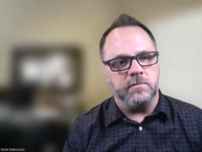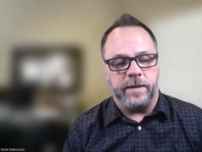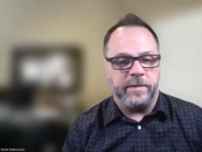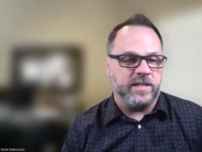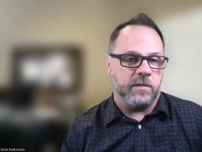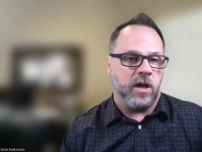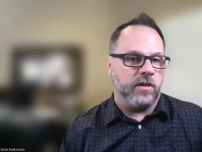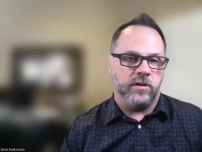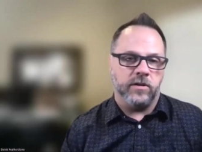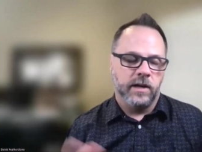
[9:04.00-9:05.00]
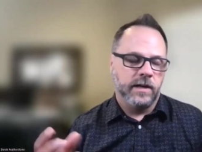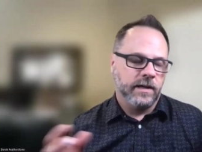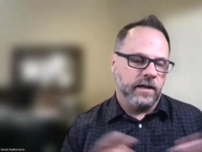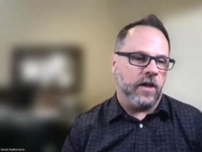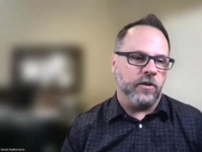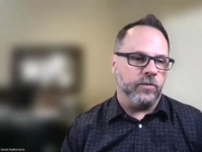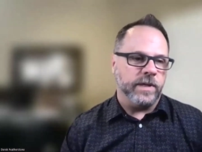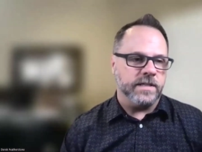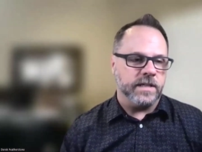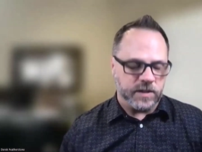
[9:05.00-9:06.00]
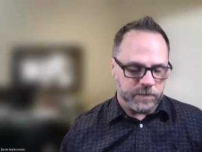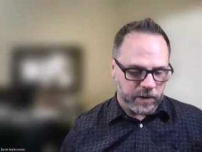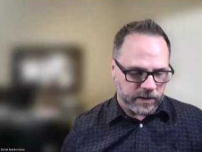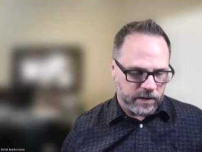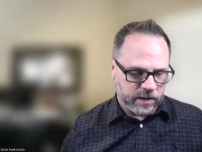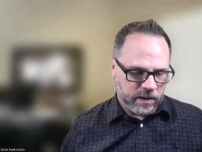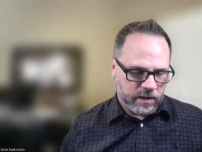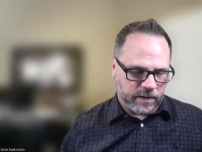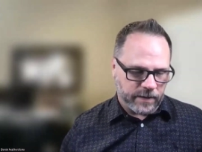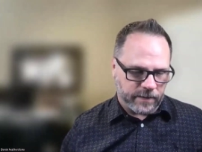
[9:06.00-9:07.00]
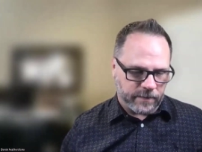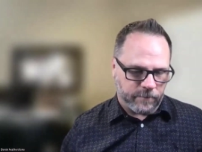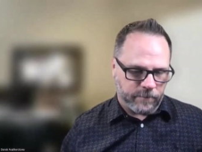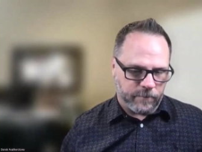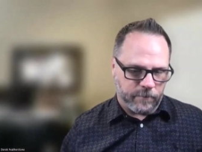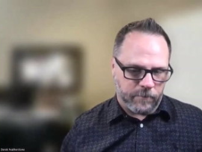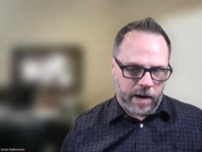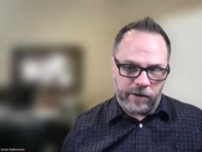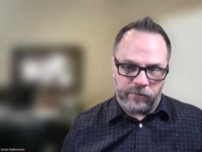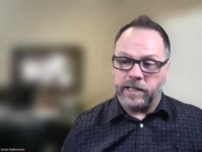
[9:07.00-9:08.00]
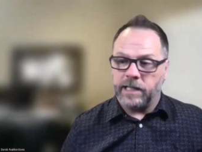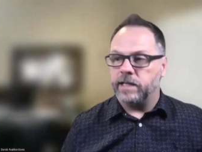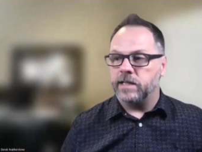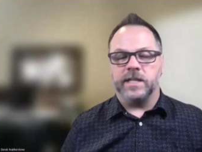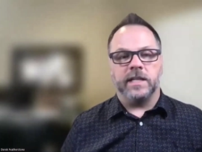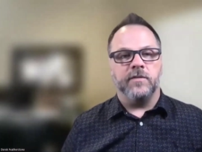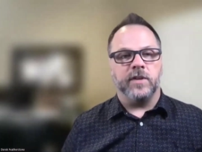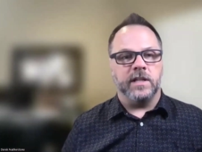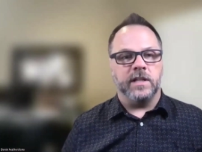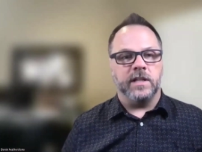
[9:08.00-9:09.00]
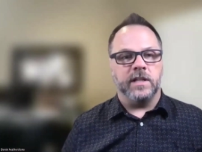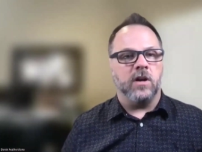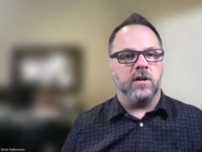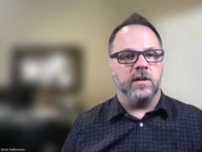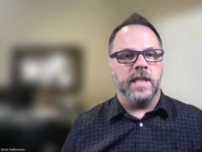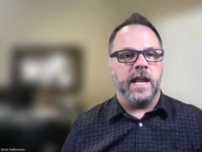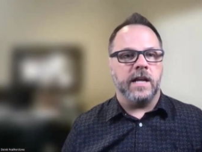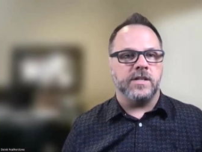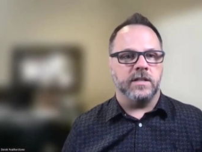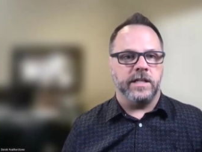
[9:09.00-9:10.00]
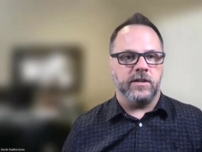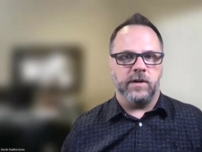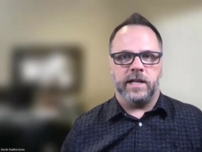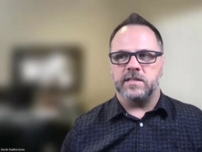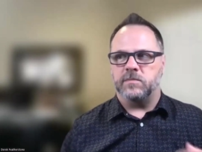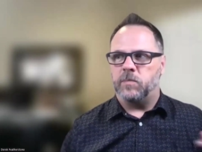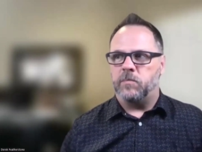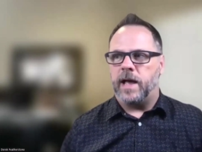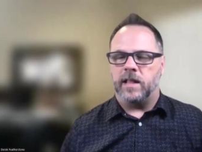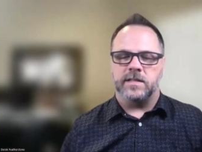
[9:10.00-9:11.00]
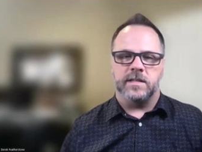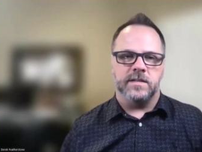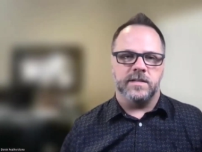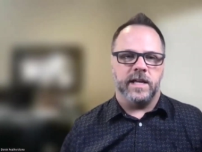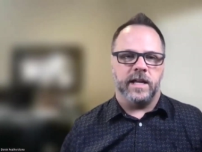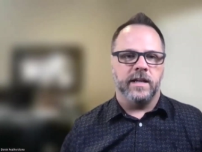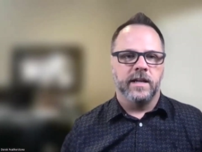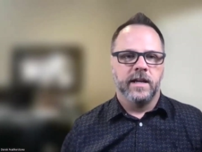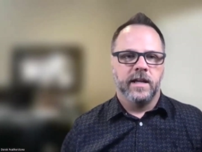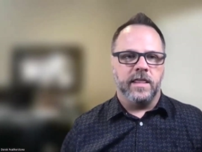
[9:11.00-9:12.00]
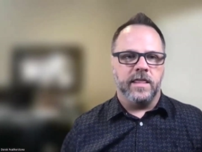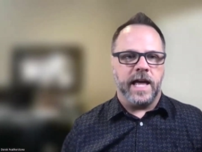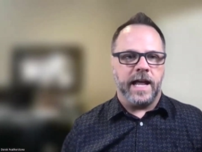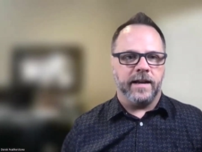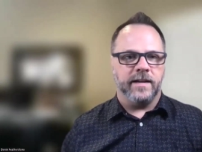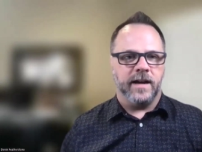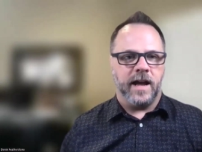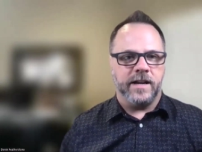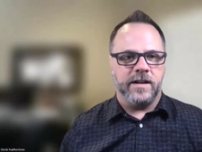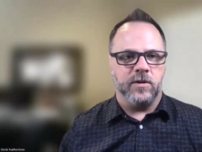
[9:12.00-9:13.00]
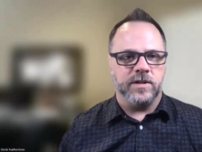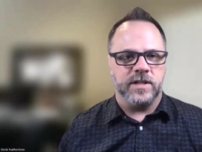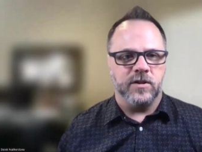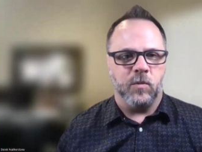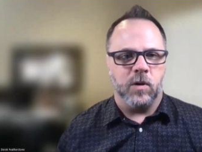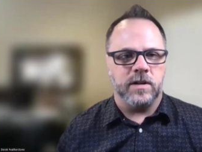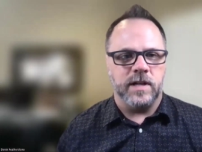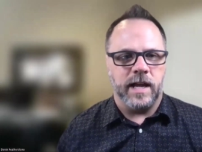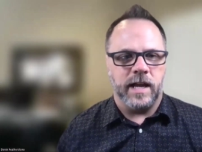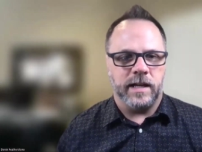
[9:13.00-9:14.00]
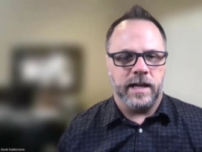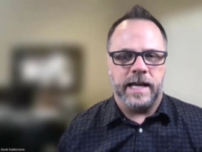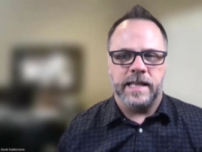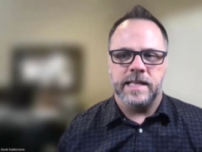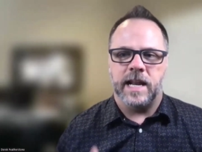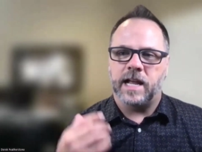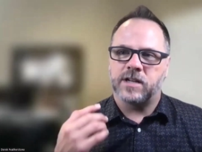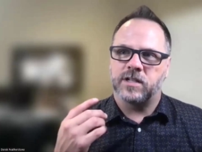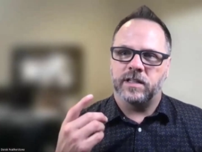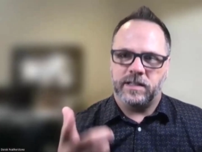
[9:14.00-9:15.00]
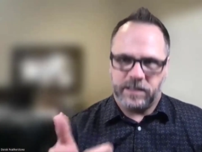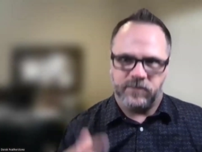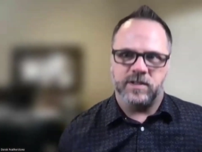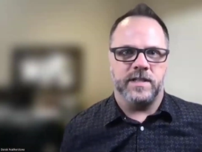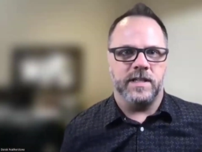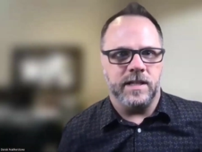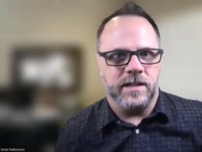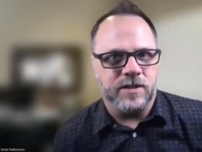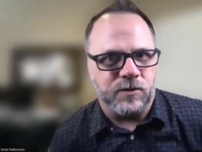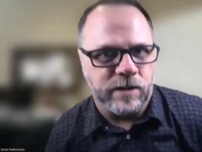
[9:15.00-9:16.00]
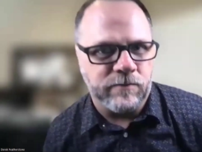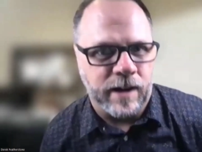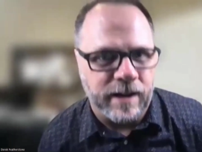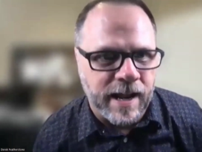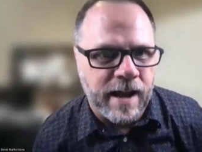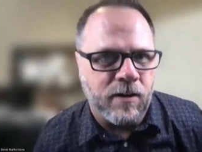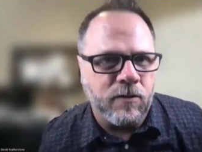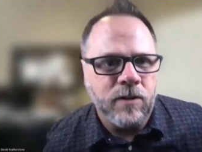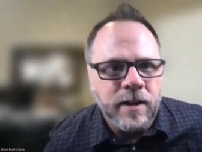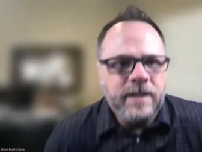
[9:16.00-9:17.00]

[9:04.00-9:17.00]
may be some other reasons, but my right leg is significantly stronger, and that actually creates some imbalances that I notice in the workday, and that I actually even see in the screen right now,